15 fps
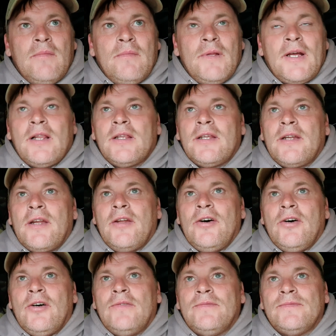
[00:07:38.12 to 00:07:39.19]
Little did I
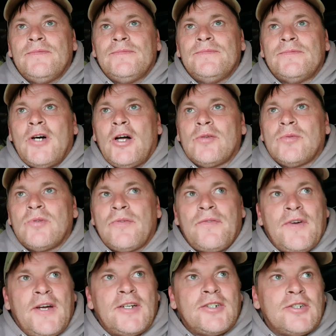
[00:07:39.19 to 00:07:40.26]
know, thought it was a
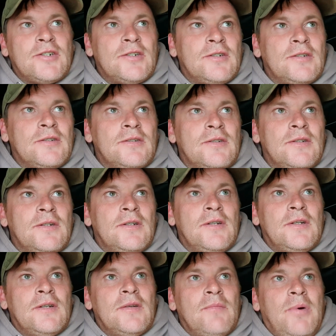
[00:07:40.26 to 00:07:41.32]
fish
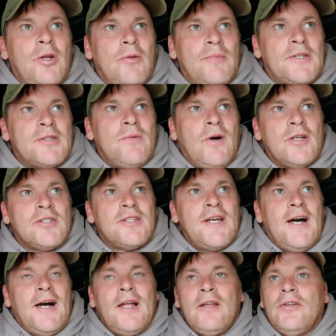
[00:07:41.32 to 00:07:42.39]
pulling me towards
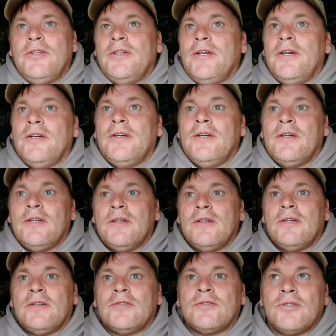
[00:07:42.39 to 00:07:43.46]
the island.
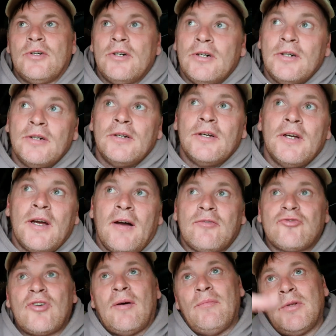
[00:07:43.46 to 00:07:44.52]
So I've
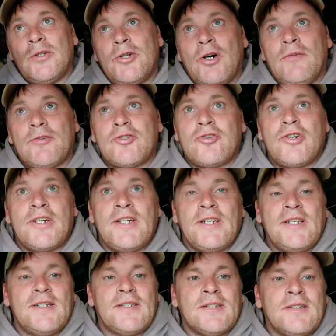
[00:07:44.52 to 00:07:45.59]
scrambled over
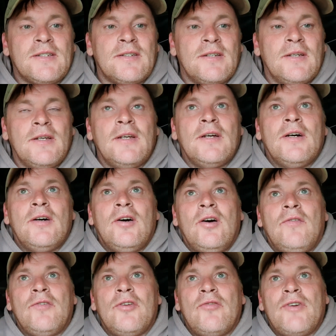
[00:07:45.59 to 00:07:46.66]
trees,
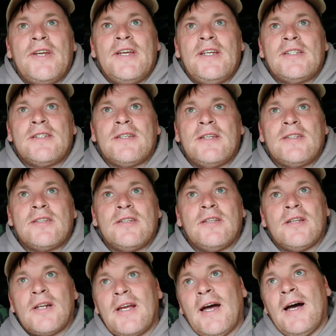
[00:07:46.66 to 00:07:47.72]
over the reeds, into
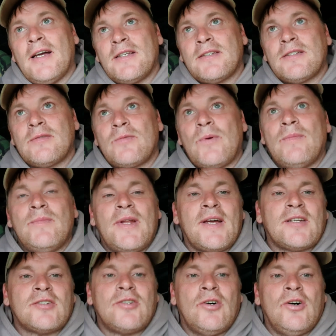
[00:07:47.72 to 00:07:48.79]
the guy's swim
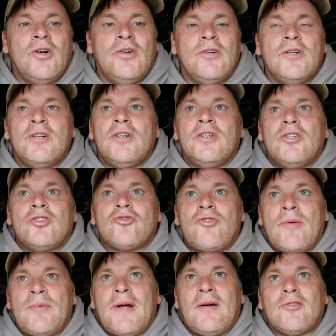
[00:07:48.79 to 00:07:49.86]
next door,
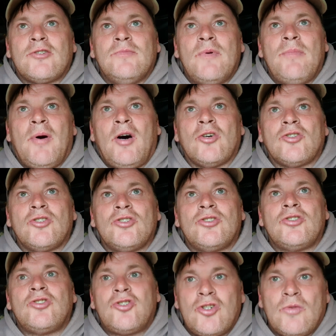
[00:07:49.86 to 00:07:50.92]
stripped down to my
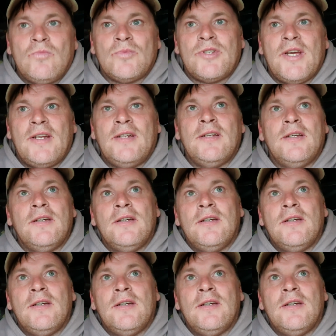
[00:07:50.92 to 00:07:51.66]
boxes, jumped in,